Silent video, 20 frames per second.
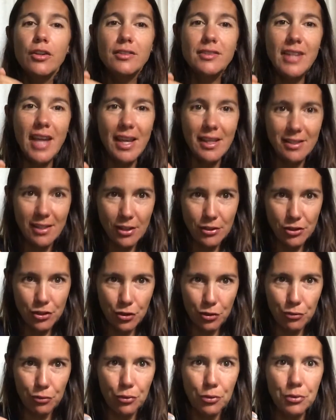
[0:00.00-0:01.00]
takes us
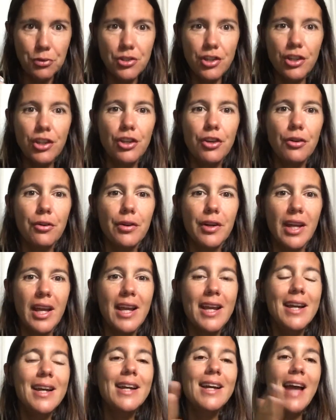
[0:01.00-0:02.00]
through
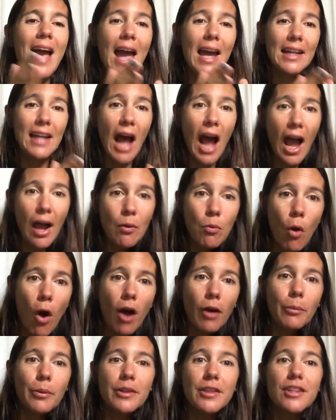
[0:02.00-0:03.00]
security, and I
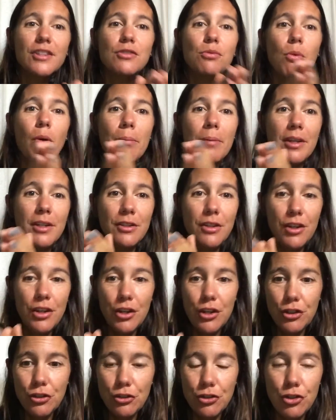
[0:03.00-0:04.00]
walk with this woman
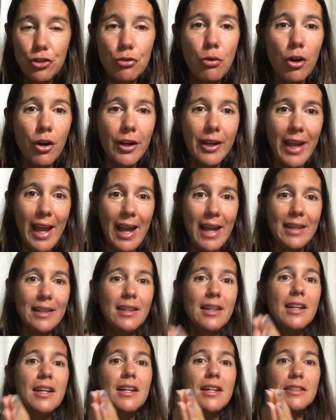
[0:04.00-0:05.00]
to her gate
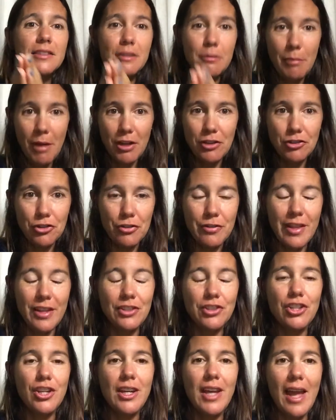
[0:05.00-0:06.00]
to make sure
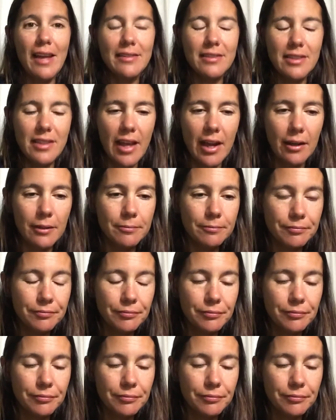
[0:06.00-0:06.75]
that she gets there.